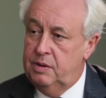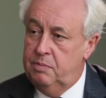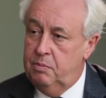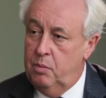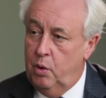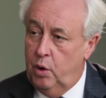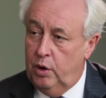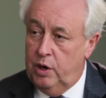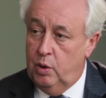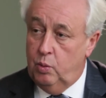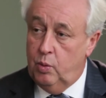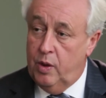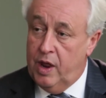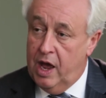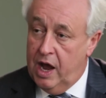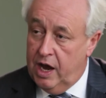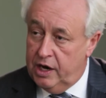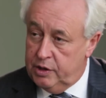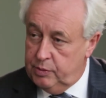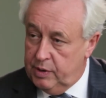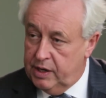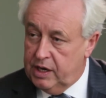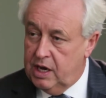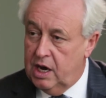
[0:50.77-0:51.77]
in more than
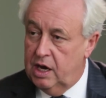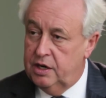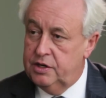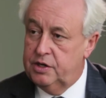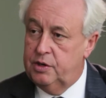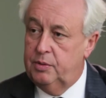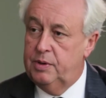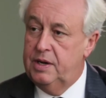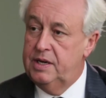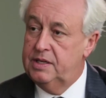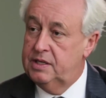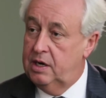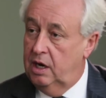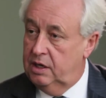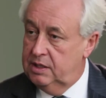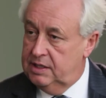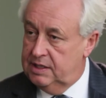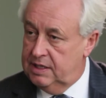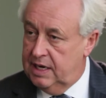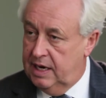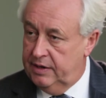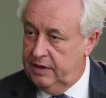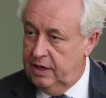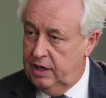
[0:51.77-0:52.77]
100 countries
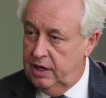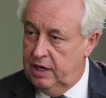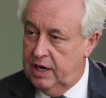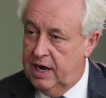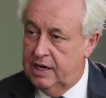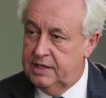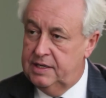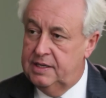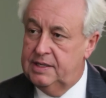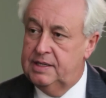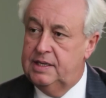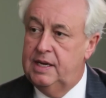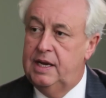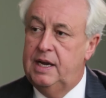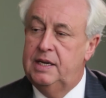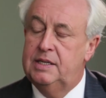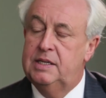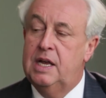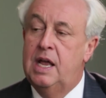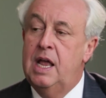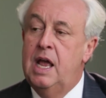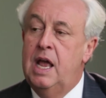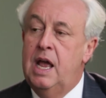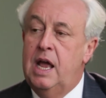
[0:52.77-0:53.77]
outside the United
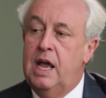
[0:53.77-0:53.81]
States,